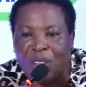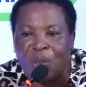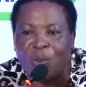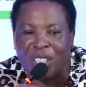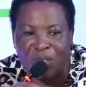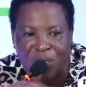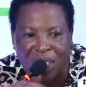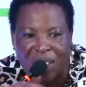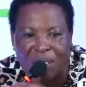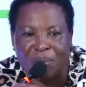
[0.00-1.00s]
When you
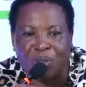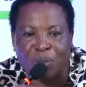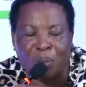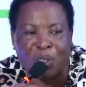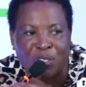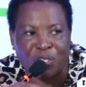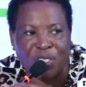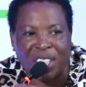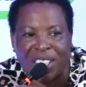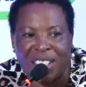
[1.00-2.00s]
come to Bank of
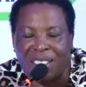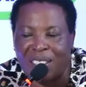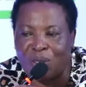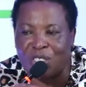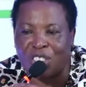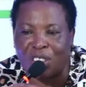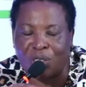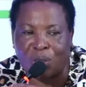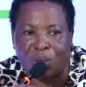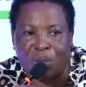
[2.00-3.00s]
Uganda, I think we shall
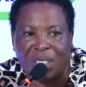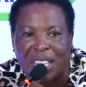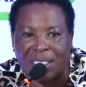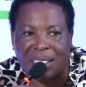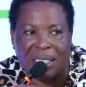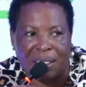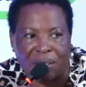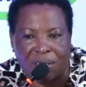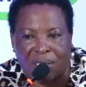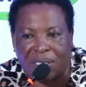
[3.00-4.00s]
talk at
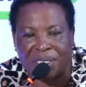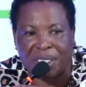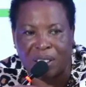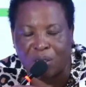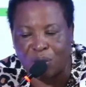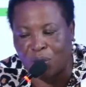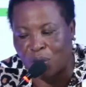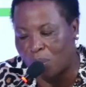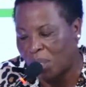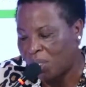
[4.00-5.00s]
length. Thank you
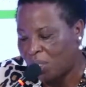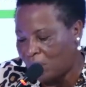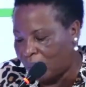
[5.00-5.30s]
very much.